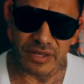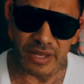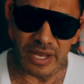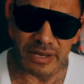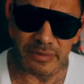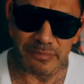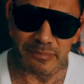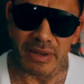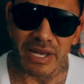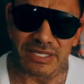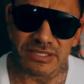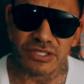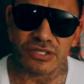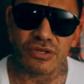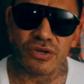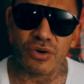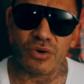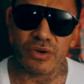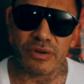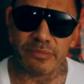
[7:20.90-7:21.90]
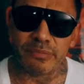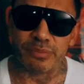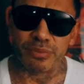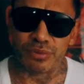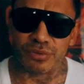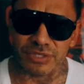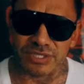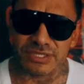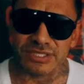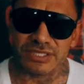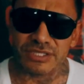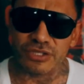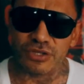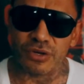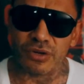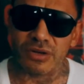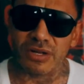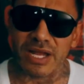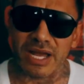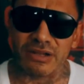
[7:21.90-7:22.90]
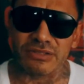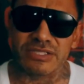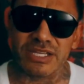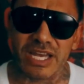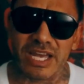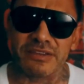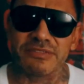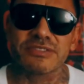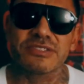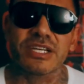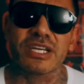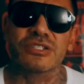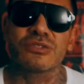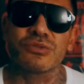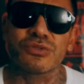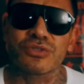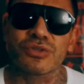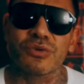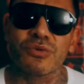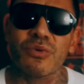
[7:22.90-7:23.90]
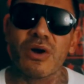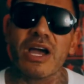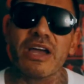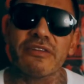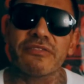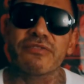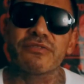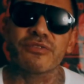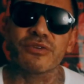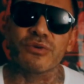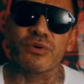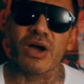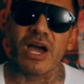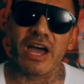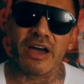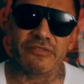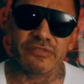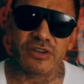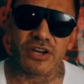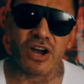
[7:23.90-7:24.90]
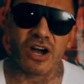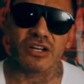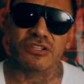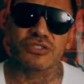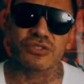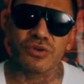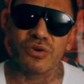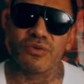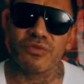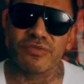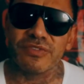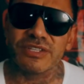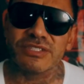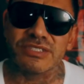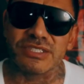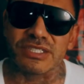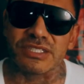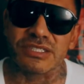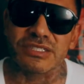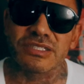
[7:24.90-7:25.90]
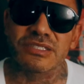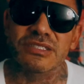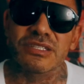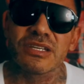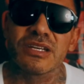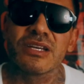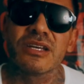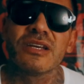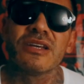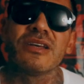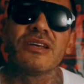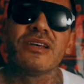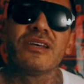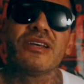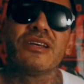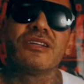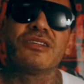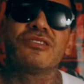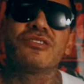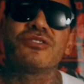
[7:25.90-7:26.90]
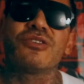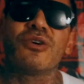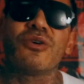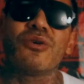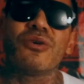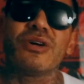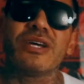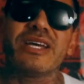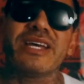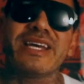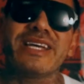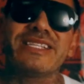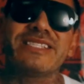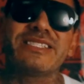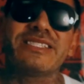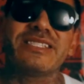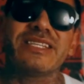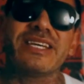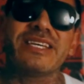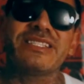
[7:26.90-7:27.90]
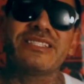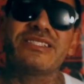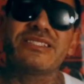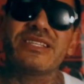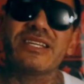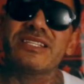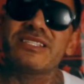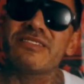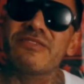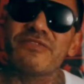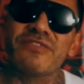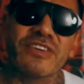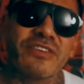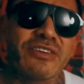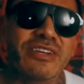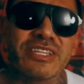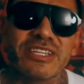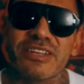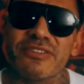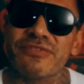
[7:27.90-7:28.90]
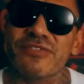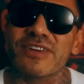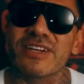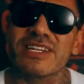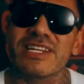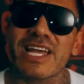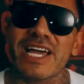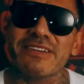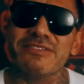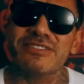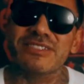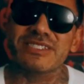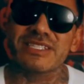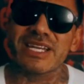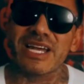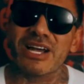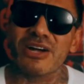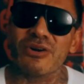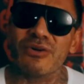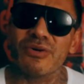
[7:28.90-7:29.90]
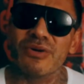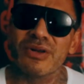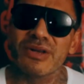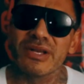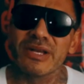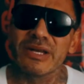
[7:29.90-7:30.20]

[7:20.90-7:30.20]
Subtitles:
in Mexico, in prison, you're allowed to have sex with your wife. You have conjugal visits. So it's a very different lifestyle.